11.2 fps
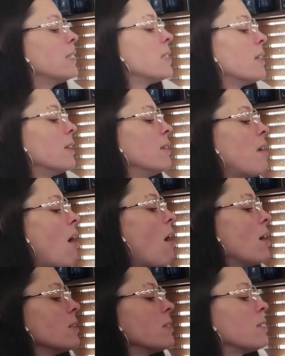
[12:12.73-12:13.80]
to
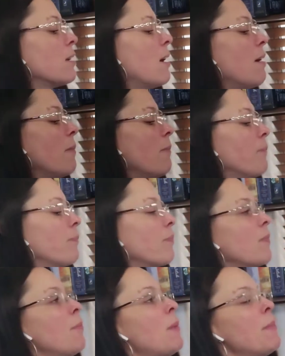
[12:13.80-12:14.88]
not,
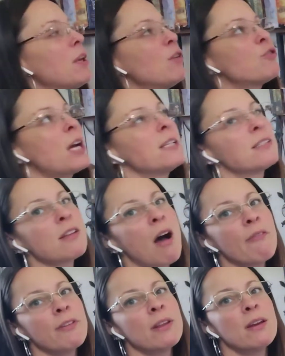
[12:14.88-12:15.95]
maybe you tried to
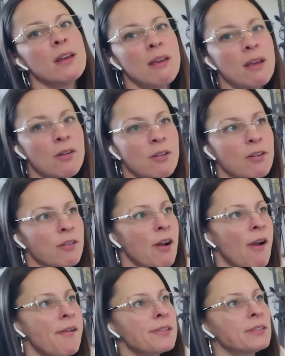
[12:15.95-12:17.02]
soften it or
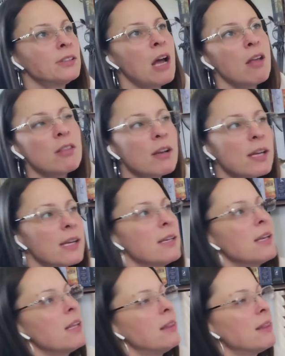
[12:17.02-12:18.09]
not look at it
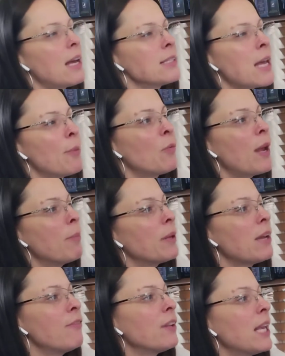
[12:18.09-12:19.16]
in that type of way. But
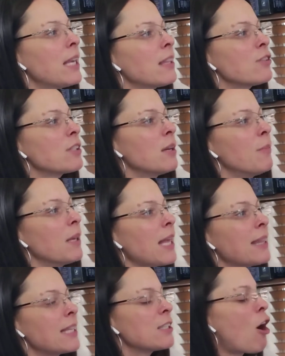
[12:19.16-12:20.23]
I feel like there's going to be
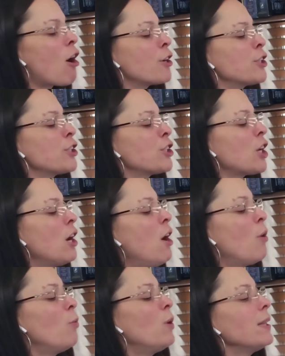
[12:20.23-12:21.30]
like this harsh
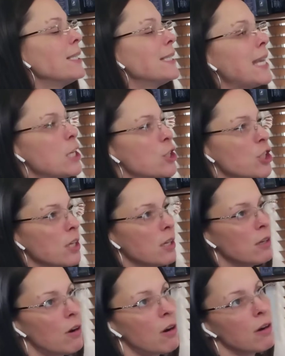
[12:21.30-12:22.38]

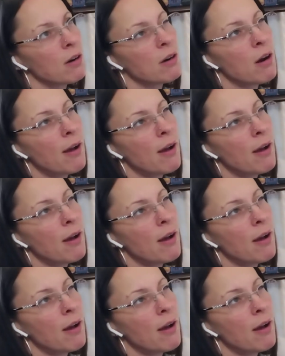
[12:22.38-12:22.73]
realization, or